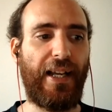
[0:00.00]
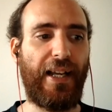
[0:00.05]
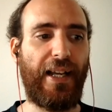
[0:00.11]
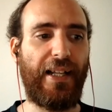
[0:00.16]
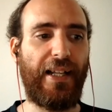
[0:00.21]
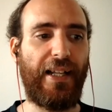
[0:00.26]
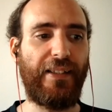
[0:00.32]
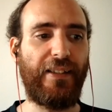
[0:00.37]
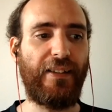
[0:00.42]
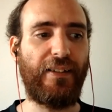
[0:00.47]

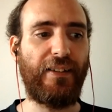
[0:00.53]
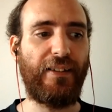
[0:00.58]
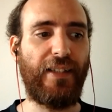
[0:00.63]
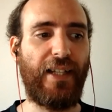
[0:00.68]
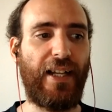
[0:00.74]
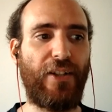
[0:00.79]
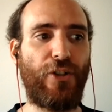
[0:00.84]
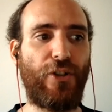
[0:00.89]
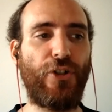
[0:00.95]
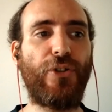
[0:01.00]
and
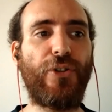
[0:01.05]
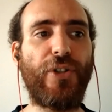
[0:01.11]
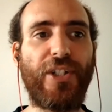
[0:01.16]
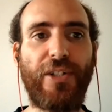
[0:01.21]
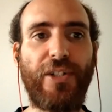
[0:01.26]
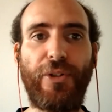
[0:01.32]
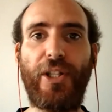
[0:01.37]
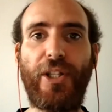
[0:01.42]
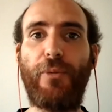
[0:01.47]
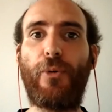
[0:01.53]
and you
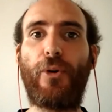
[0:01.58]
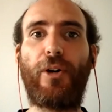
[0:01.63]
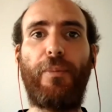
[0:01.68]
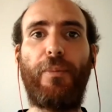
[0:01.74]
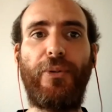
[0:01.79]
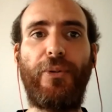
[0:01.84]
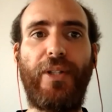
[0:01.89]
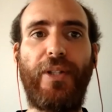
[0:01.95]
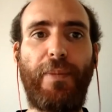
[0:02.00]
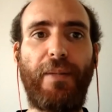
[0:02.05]
distribute the work
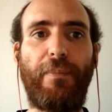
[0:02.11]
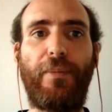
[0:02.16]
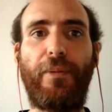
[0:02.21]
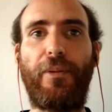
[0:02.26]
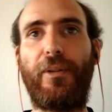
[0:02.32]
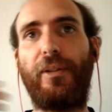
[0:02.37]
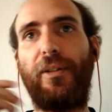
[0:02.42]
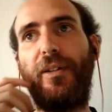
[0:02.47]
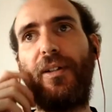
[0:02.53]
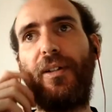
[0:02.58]
between the
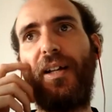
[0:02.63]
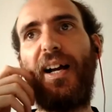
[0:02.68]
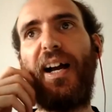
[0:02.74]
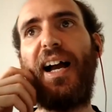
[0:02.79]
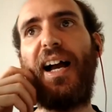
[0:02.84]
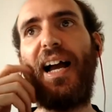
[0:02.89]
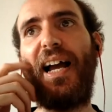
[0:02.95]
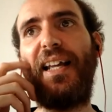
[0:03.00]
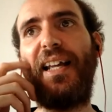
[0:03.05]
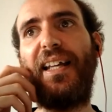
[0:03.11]
people,
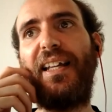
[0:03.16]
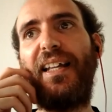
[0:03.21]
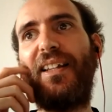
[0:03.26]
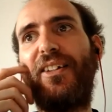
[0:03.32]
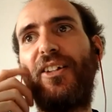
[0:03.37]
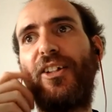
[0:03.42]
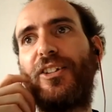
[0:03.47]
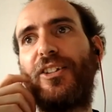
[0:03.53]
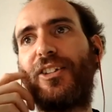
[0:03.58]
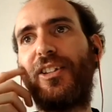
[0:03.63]
I
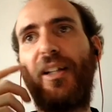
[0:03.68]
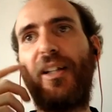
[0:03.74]
don't.